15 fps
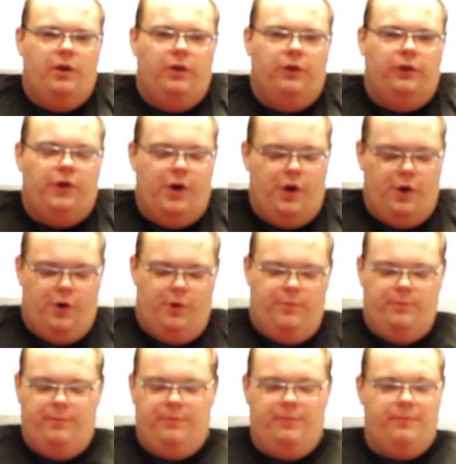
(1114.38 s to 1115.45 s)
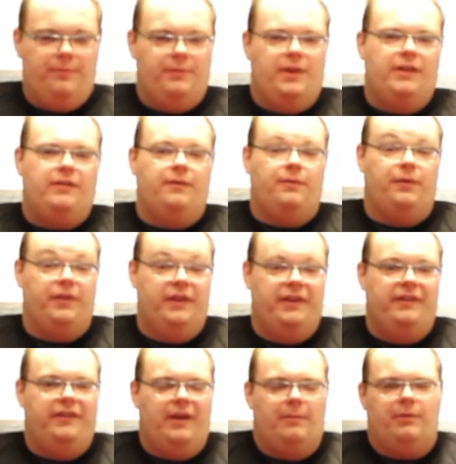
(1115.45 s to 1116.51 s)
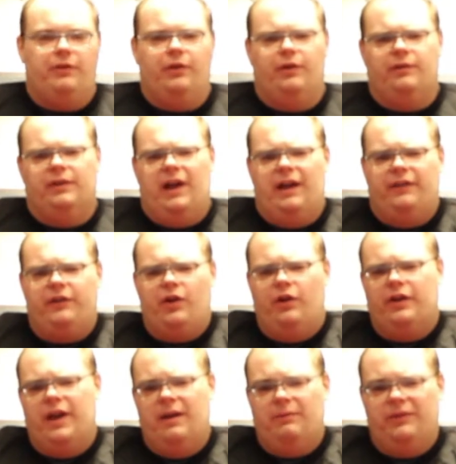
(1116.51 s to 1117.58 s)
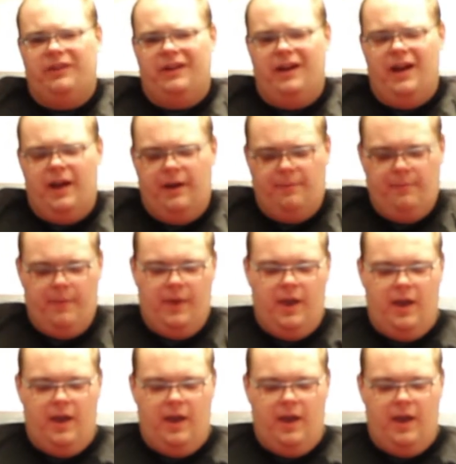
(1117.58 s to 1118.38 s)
So, that's it for this episode of Last Call Games today.